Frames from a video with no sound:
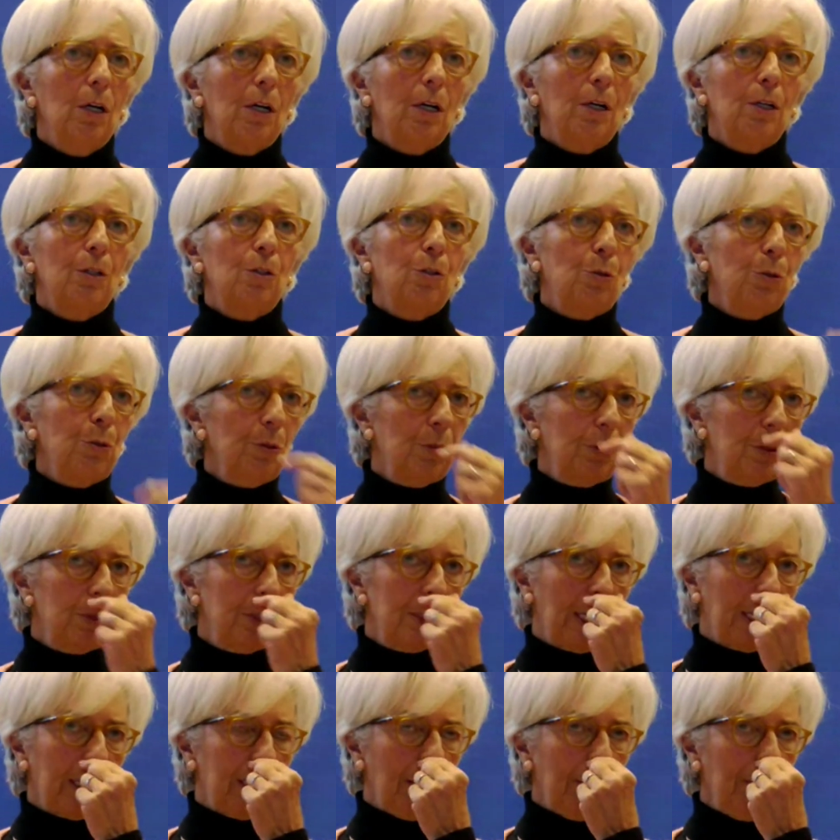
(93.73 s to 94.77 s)
uh, to
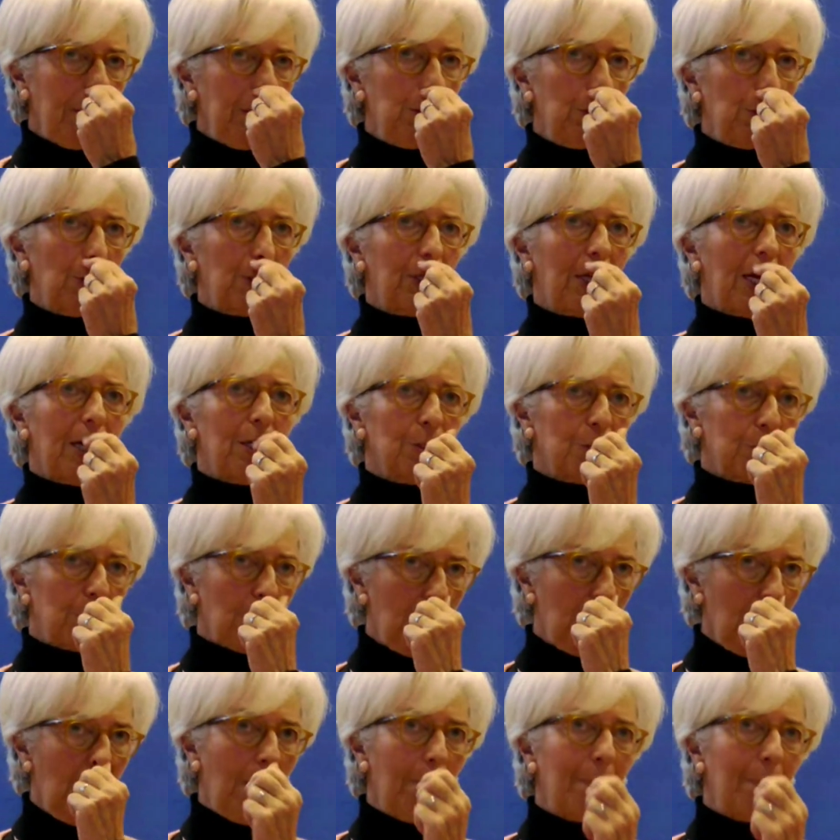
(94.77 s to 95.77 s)
take them into account,